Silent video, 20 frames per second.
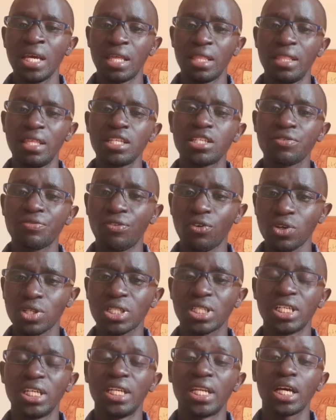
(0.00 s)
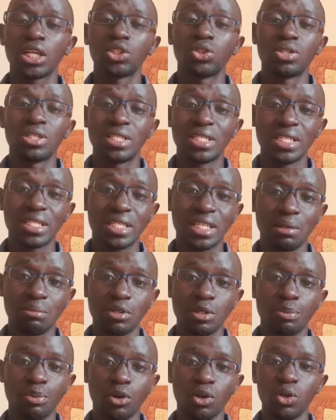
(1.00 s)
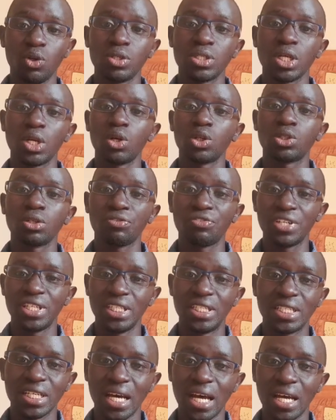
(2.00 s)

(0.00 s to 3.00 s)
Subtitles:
These forced induction systems produce a lot of heat,